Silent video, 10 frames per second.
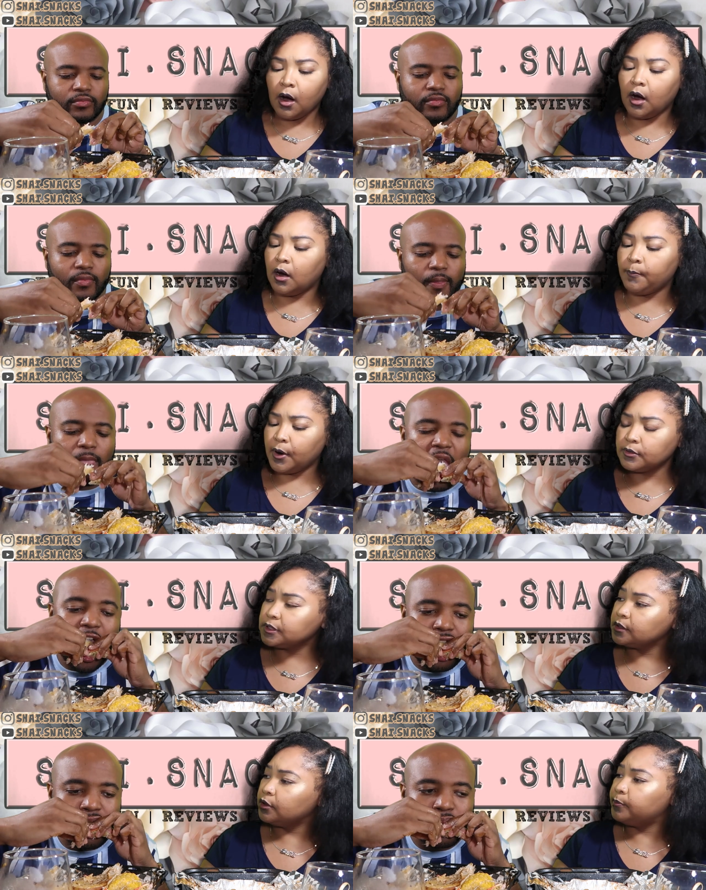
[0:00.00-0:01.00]
Speaker 1: um
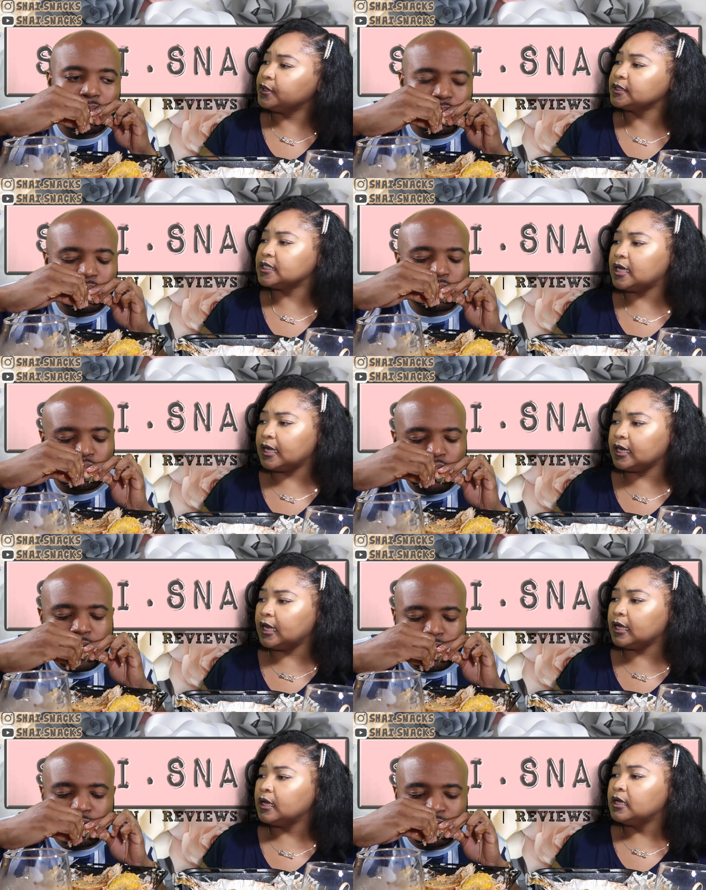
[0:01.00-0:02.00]
personal,
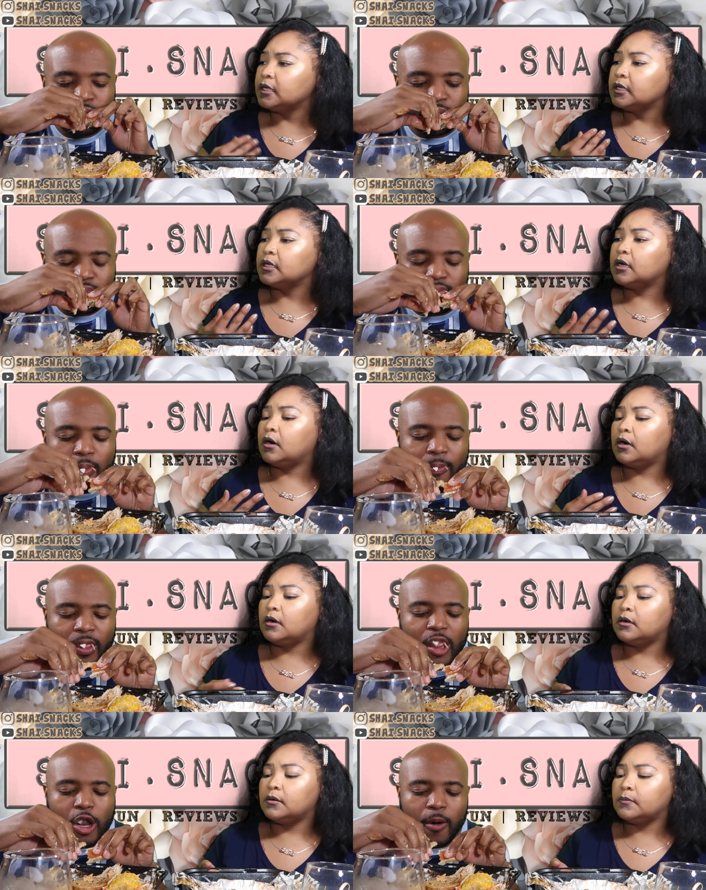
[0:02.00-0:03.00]
platonic, um,
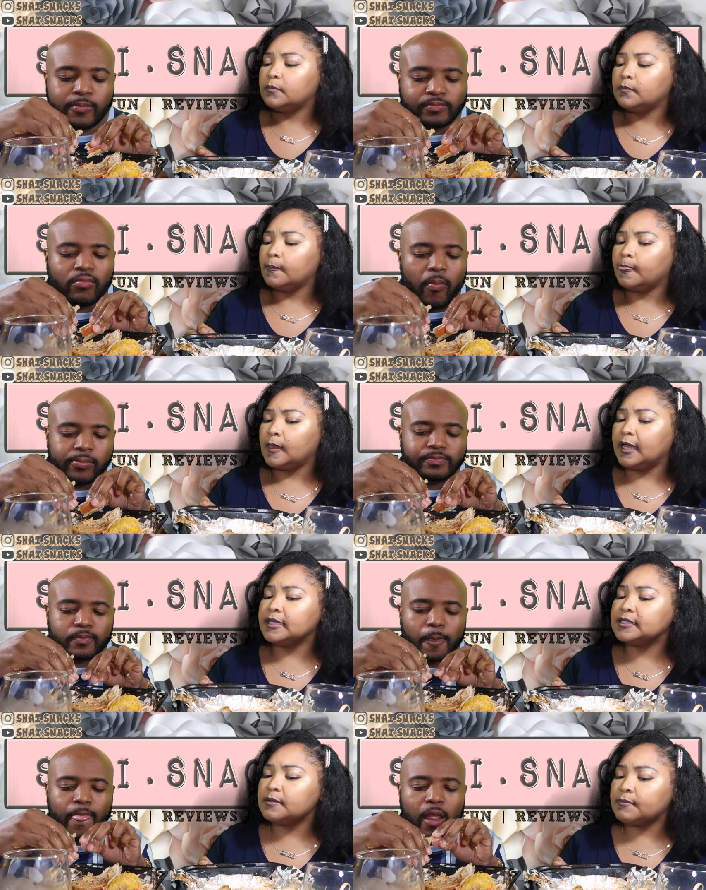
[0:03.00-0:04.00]
mm -hmm.
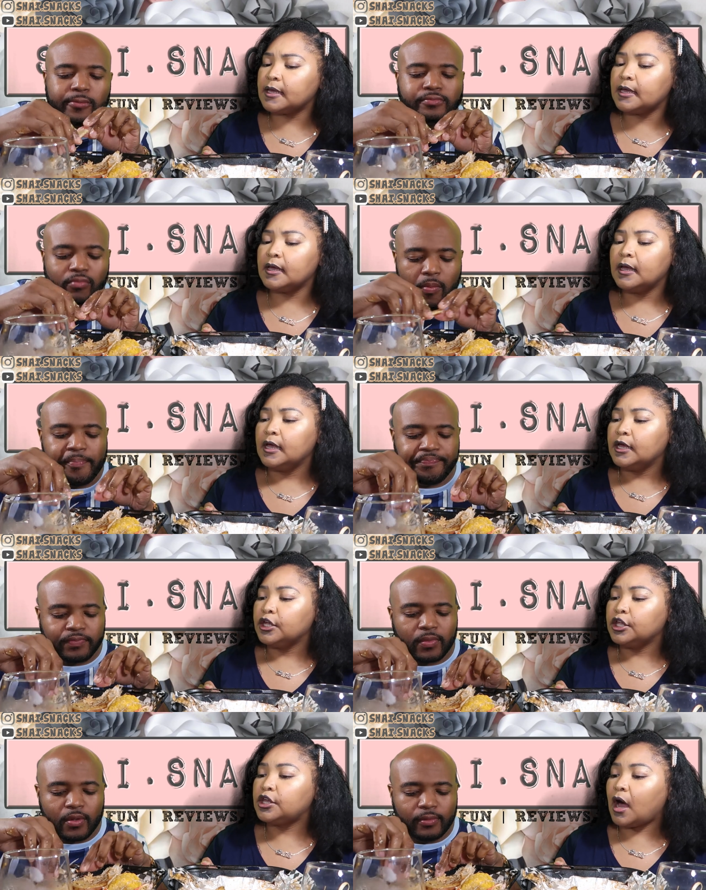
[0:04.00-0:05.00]
intimate,
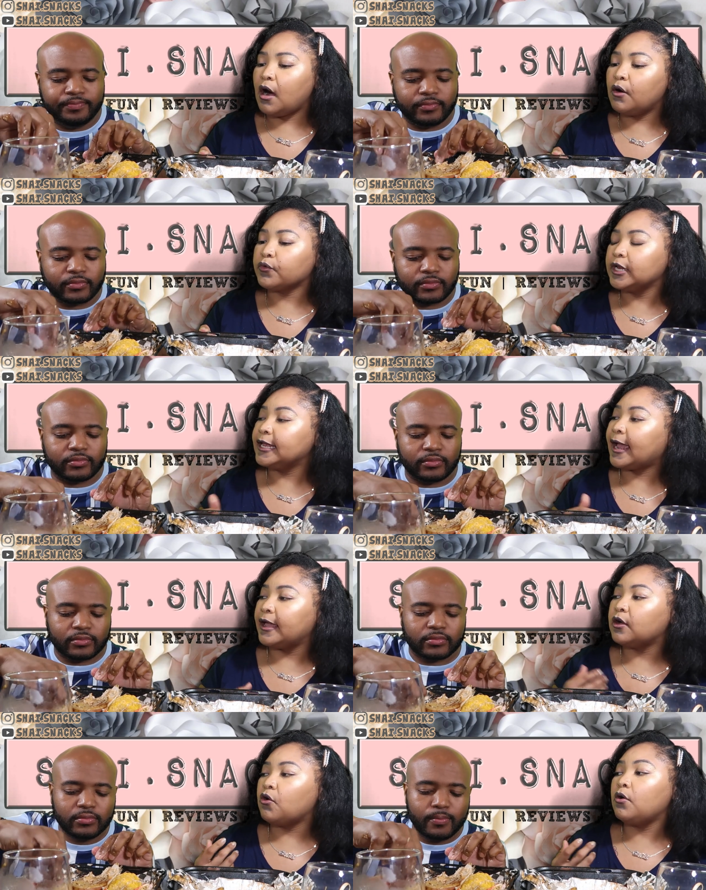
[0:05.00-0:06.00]
y'all really
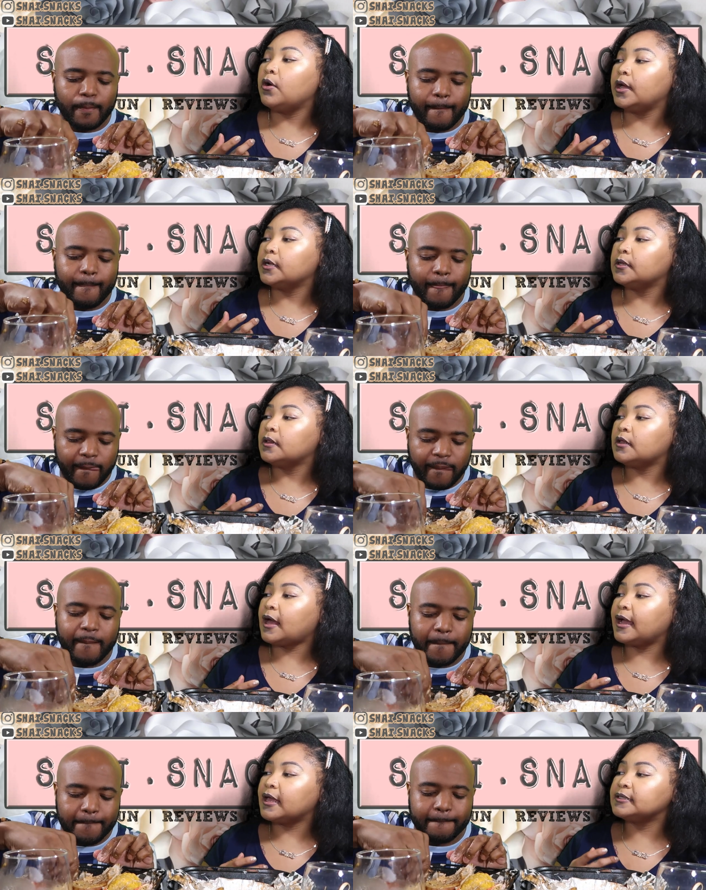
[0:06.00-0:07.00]
hang on
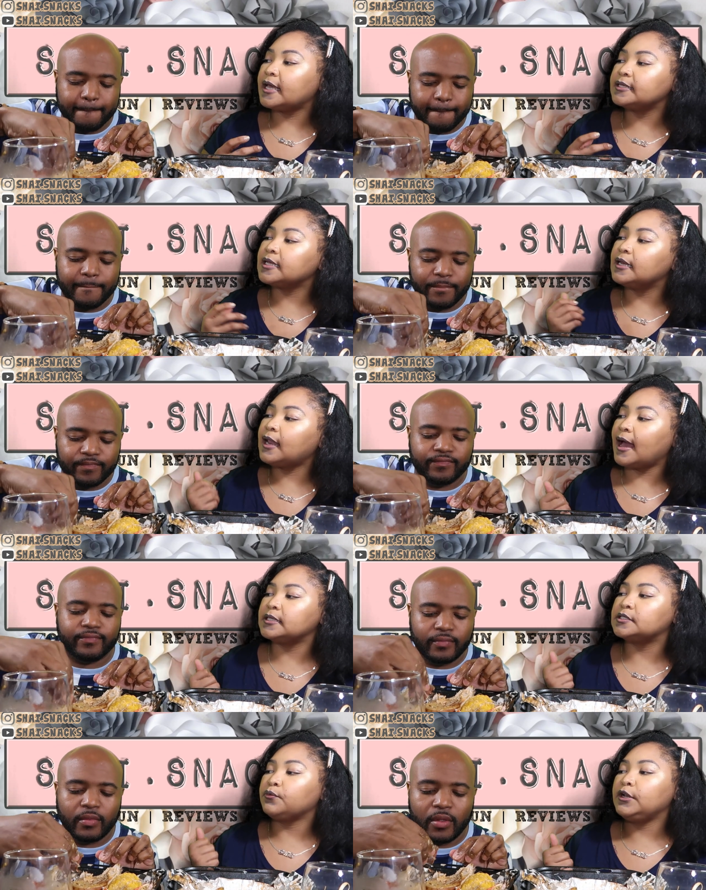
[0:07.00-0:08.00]
like it takes mm -hmm. a mm-hmm.
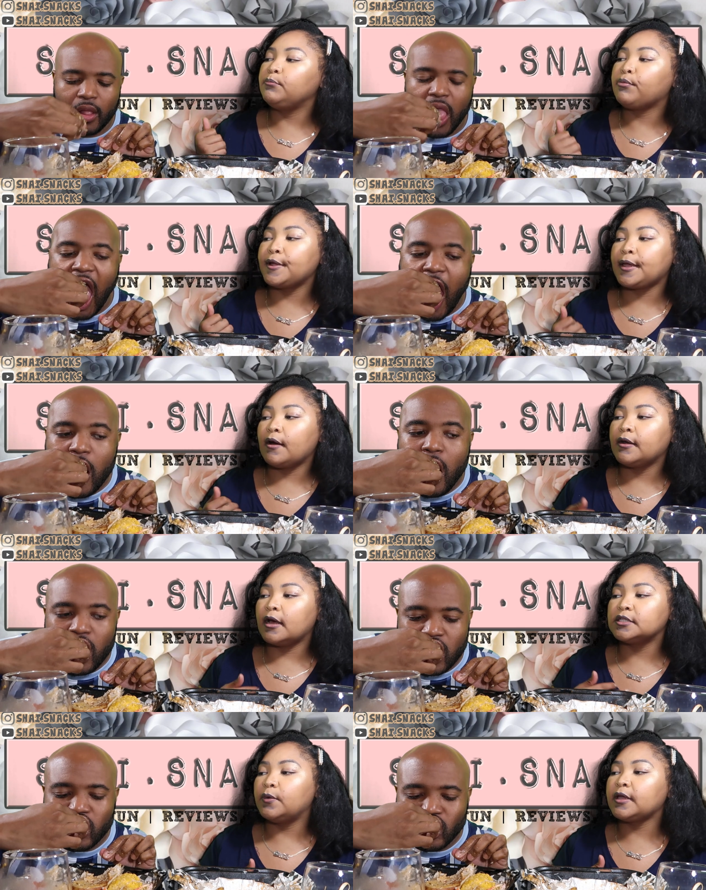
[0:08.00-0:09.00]
lot to really break y'all down
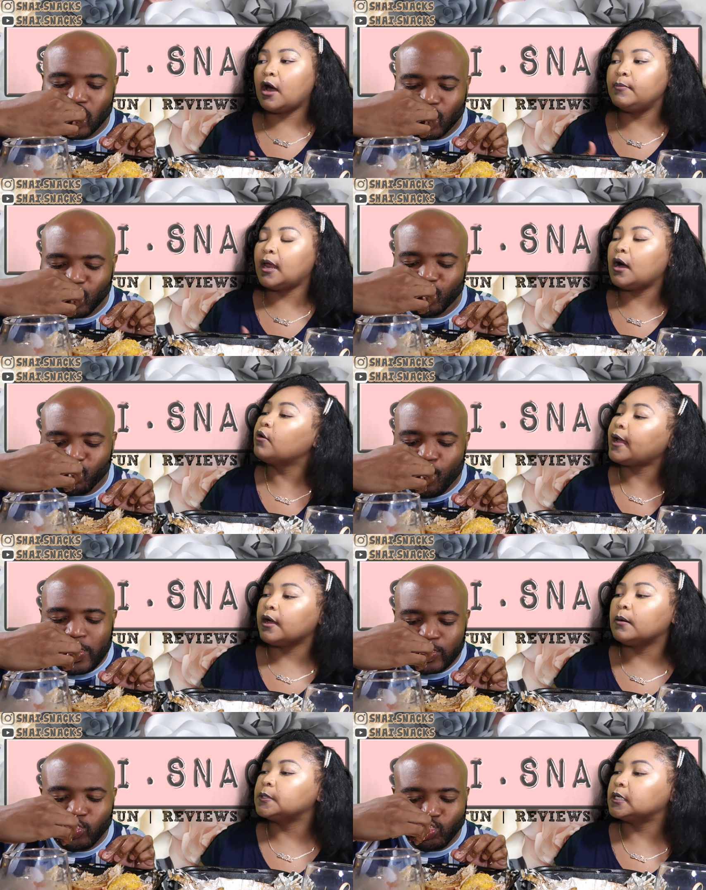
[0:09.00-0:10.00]
mm -hmm. to where mm-hmm. y'all be like okay
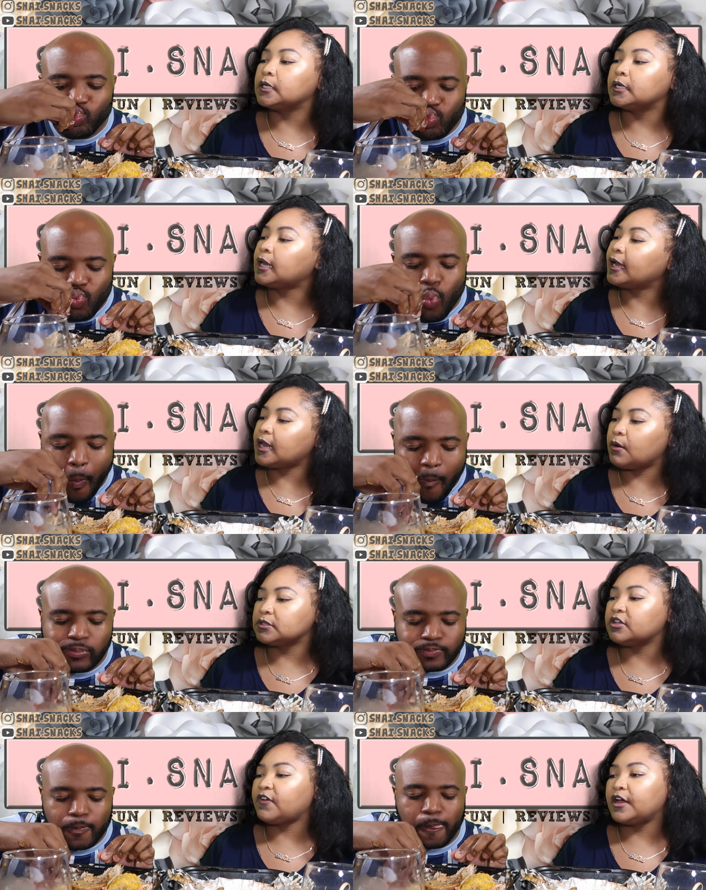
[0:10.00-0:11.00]
i'm done like that mm-hmm.
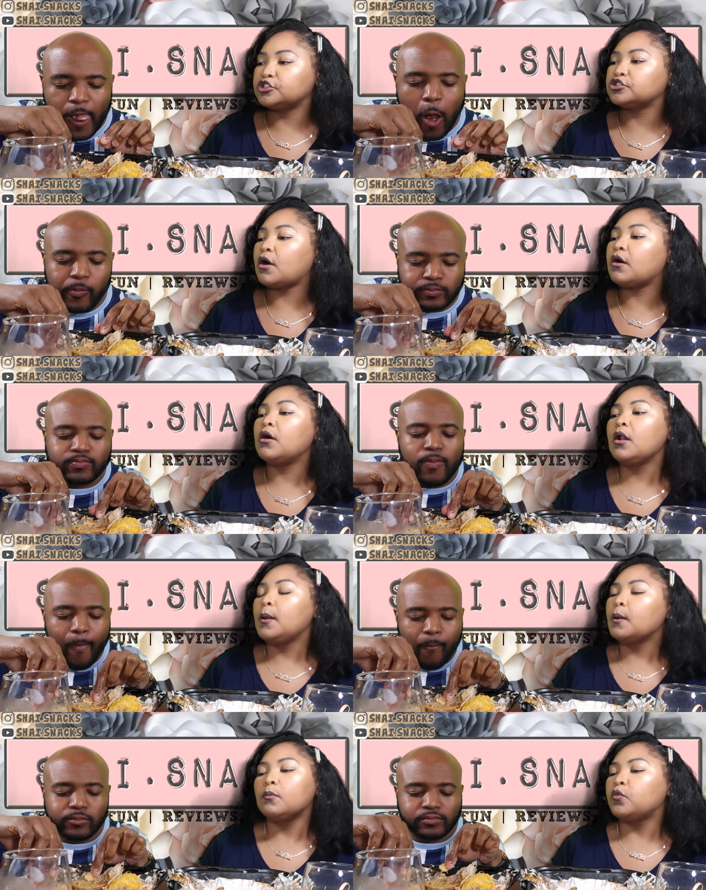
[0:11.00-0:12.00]
was the final straw
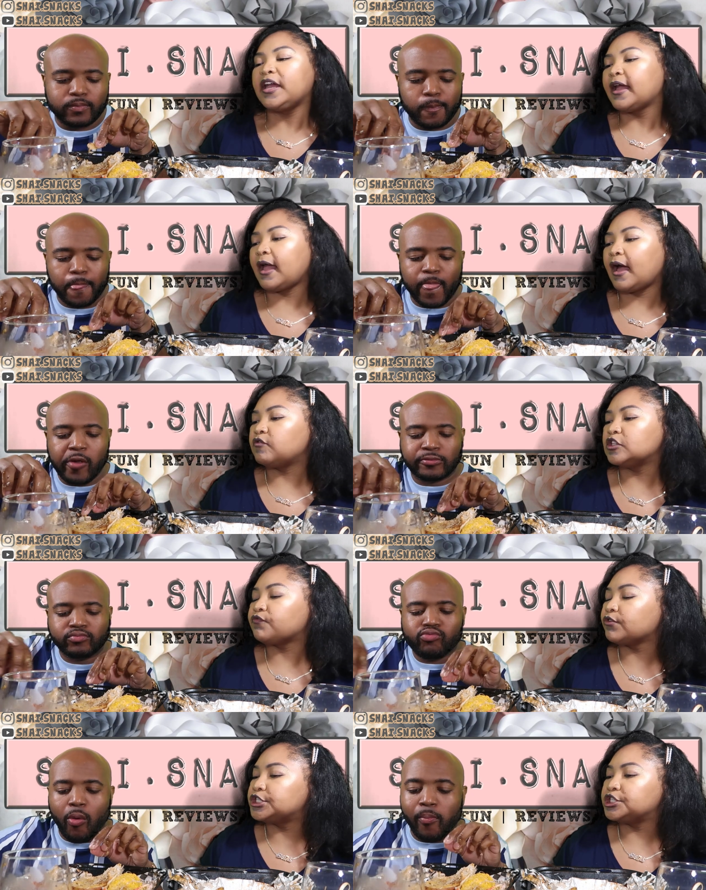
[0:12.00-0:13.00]
we can't have this
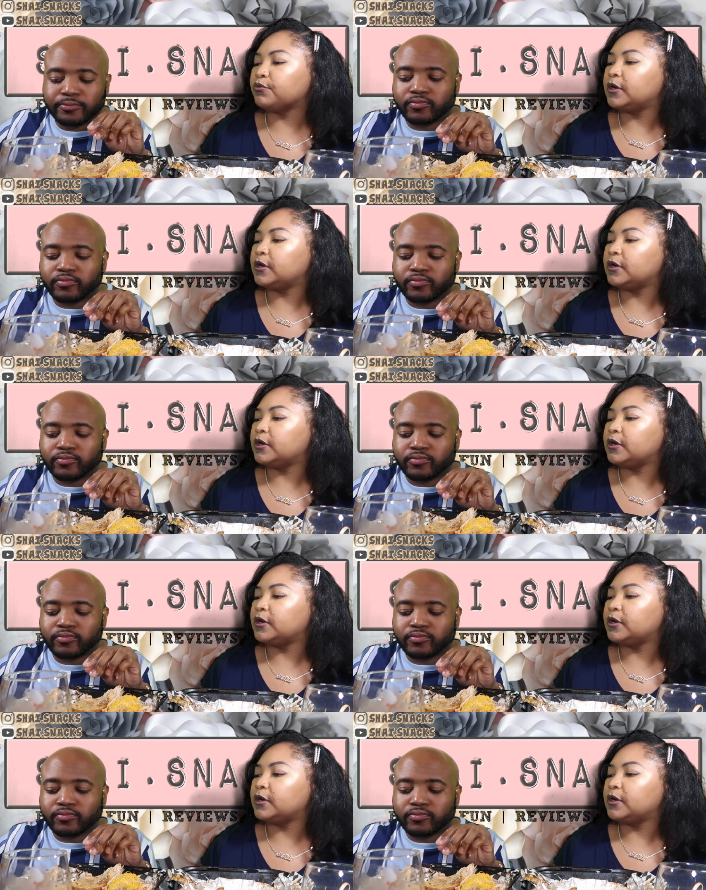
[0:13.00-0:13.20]
friendship